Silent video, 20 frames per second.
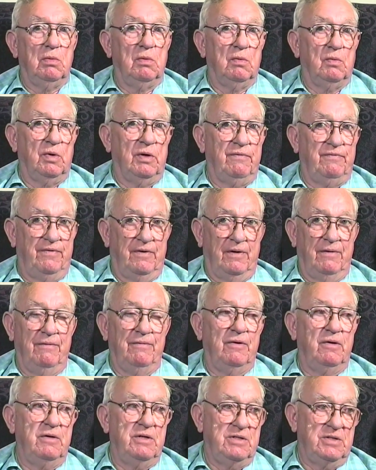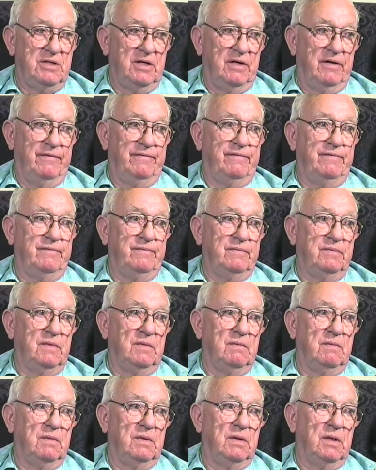We felt very safe. Mm
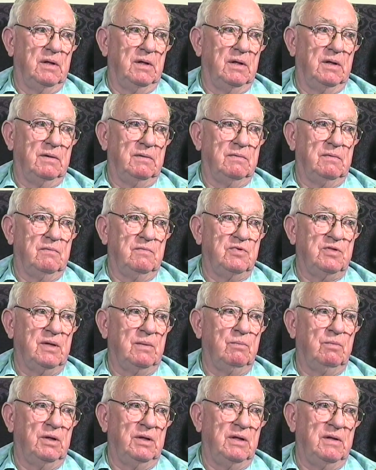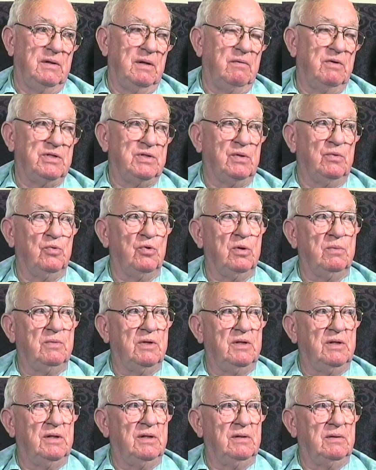-hmm. uh, somebody, there was a rumor
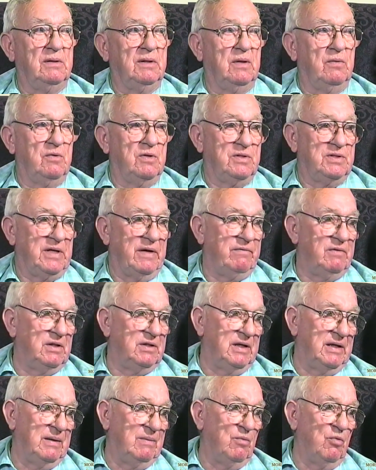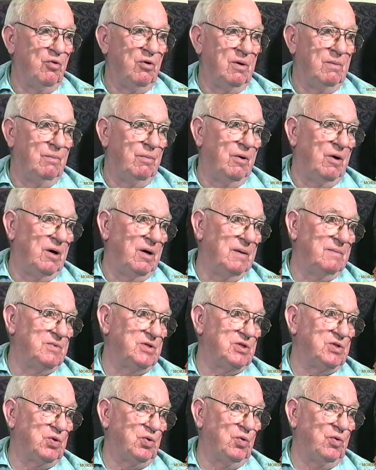that there were 17 more bombs
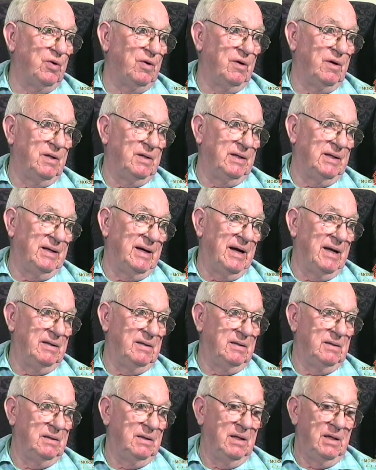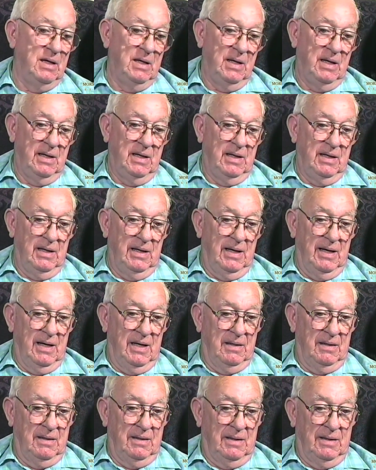stored on the island,
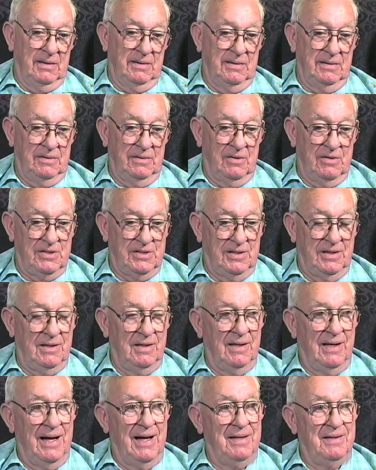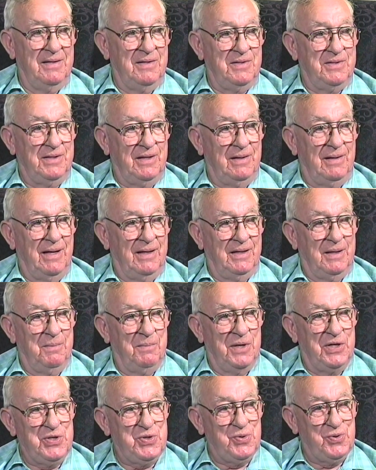and uh, those little islands, they're like a
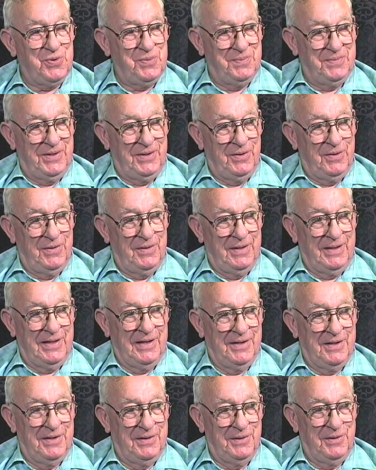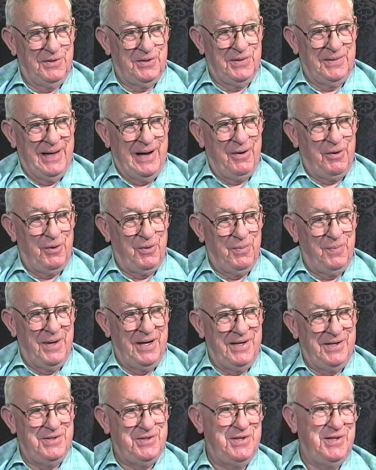mushroom. You know, they've got a little narrow
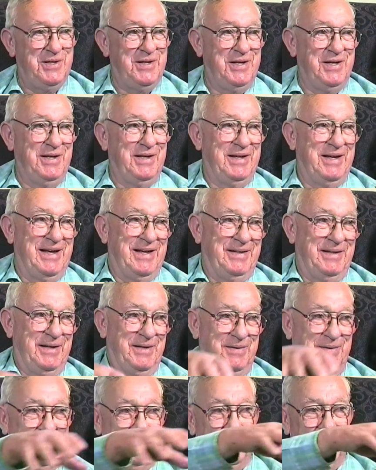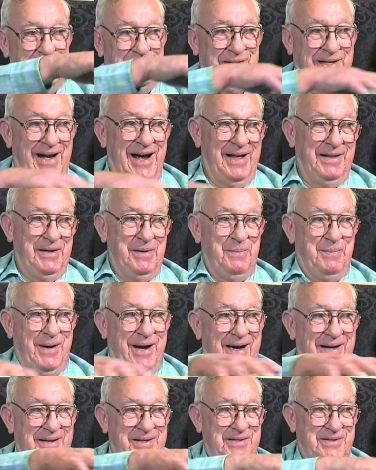base, and the, the island
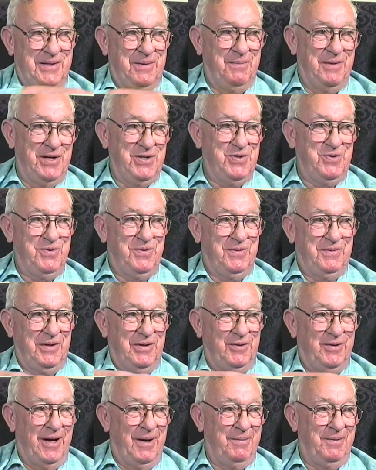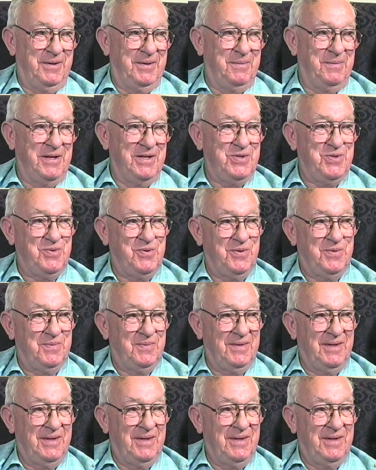part is the mushroom, the top of the mushroom.